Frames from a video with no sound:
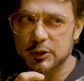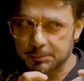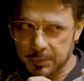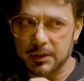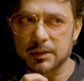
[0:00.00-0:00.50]

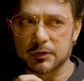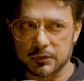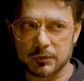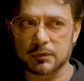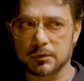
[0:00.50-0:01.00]

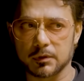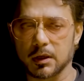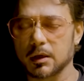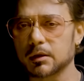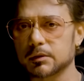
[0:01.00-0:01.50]
experience
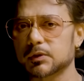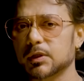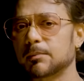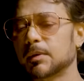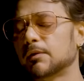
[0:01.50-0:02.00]

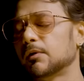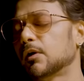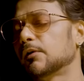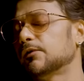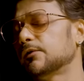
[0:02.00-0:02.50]
some
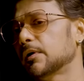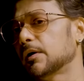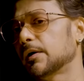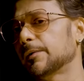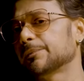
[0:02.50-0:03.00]
level of
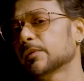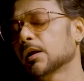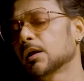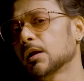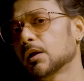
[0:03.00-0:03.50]

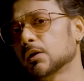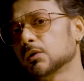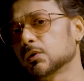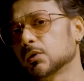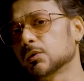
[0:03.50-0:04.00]

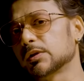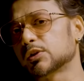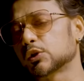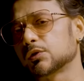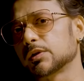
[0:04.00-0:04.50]
you know
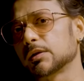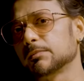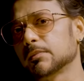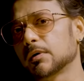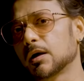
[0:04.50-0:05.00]

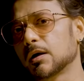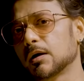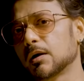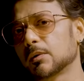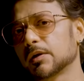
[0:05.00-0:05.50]
extreme
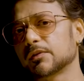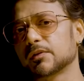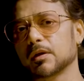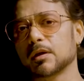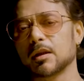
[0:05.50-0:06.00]
how would I
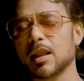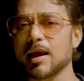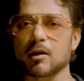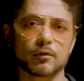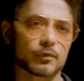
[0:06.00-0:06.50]
say
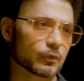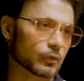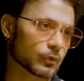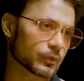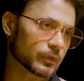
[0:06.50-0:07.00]
lack of
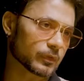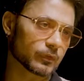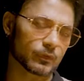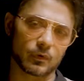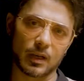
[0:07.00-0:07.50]

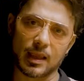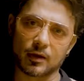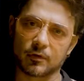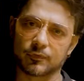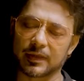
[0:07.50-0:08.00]
resources or
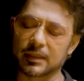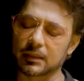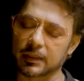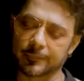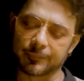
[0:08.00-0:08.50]
lack of
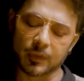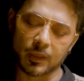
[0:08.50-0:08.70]
anything